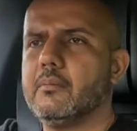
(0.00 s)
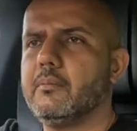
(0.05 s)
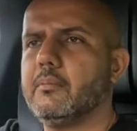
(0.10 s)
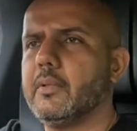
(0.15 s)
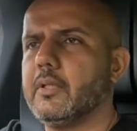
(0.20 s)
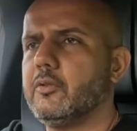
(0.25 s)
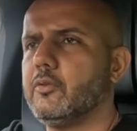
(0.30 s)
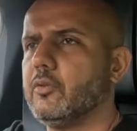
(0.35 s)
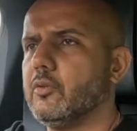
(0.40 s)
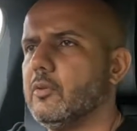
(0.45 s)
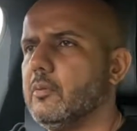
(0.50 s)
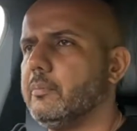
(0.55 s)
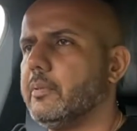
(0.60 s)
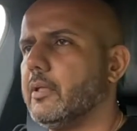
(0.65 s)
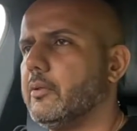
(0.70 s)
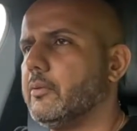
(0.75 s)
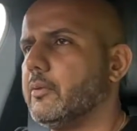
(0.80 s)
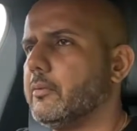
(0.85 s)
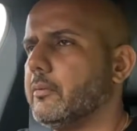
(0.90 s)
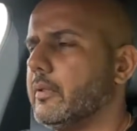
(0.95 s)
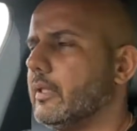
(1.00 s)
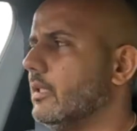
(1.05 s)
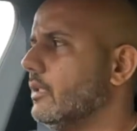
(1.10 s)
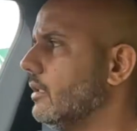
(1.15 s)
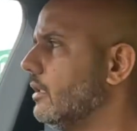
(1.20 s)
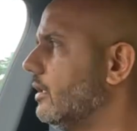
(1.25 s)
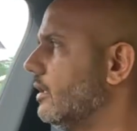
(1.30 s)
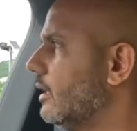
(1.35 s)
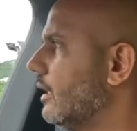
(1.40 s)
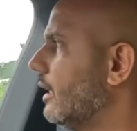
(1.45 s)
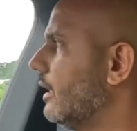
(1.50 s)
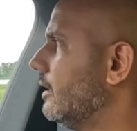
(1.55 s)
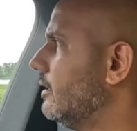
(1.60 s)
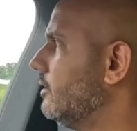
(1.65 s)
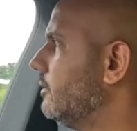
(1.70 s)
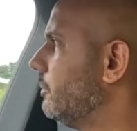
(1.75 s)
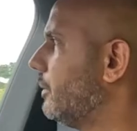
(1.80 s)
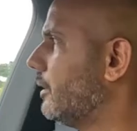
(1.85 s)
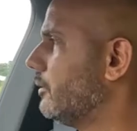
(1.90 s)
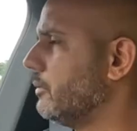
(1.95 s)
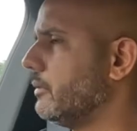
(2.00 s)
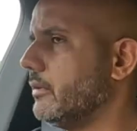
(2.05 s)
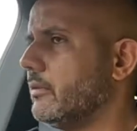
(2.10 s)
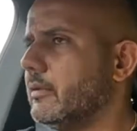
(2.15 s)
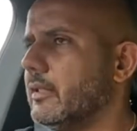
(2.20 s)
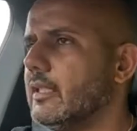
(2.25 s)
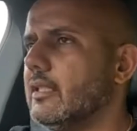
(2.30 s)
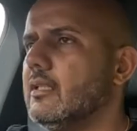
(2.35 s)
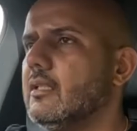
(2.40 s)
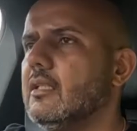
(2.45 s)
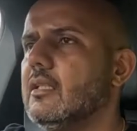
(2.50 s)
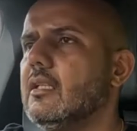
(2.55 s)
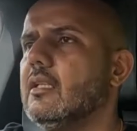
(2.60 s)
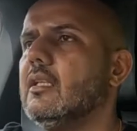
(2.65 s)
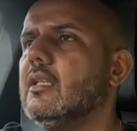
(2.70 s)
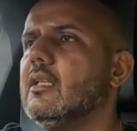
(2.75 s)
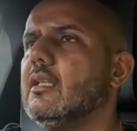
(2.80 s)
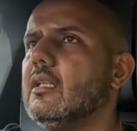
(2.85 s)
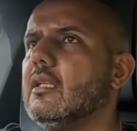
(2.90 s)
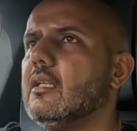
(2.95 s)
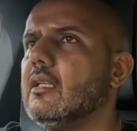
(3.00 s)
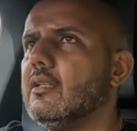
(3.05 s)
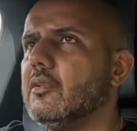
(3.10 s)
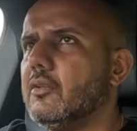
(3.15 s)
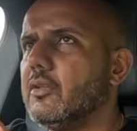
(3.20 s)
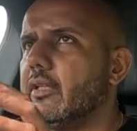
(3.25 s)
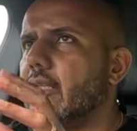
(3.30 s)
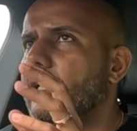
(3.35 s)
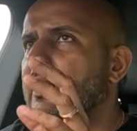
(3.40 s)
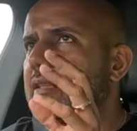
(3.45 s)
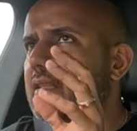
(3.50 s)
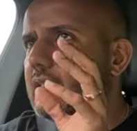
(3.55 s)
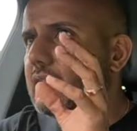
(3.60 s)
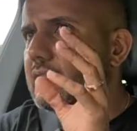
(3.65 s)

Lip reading: petrol-powered one, the ICE-powered one, you get